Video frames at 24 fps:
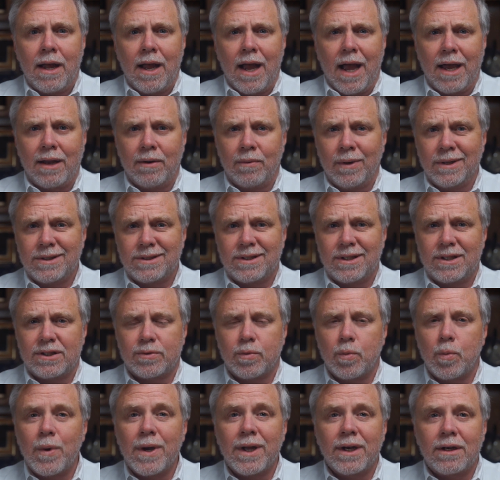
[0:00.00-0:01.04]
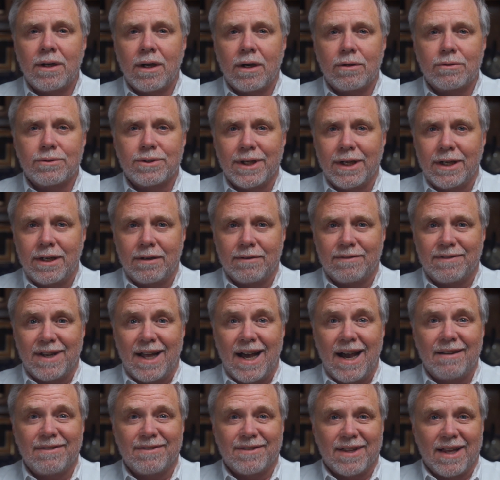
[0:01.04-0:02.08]
And what's this Windows
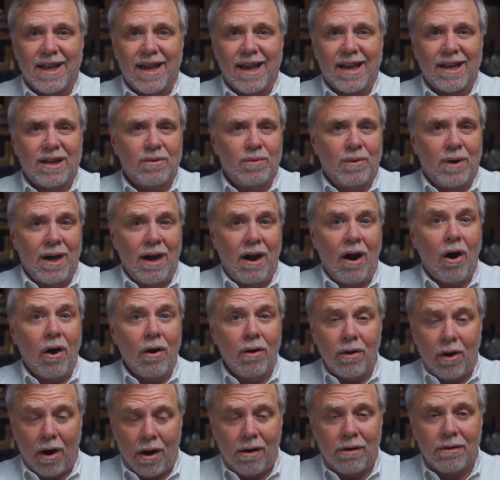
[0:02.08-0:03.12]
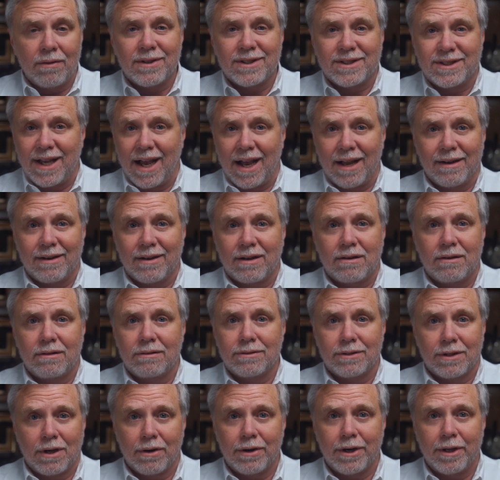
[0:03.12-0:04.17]
end-of-life thing, and why are all the technical
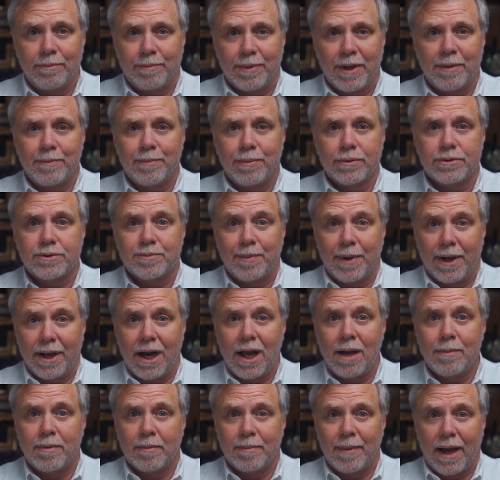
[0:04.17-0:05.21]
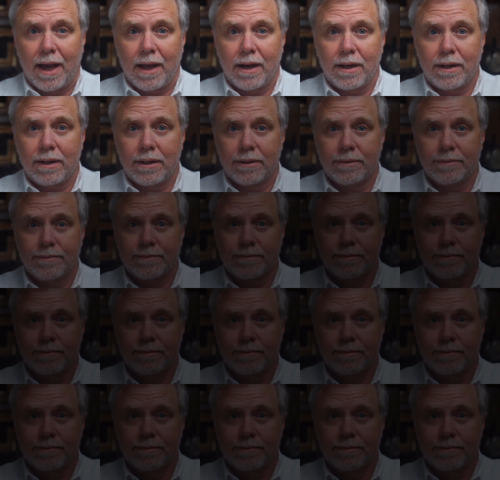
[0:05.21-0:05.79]
nerdy people spun up about it?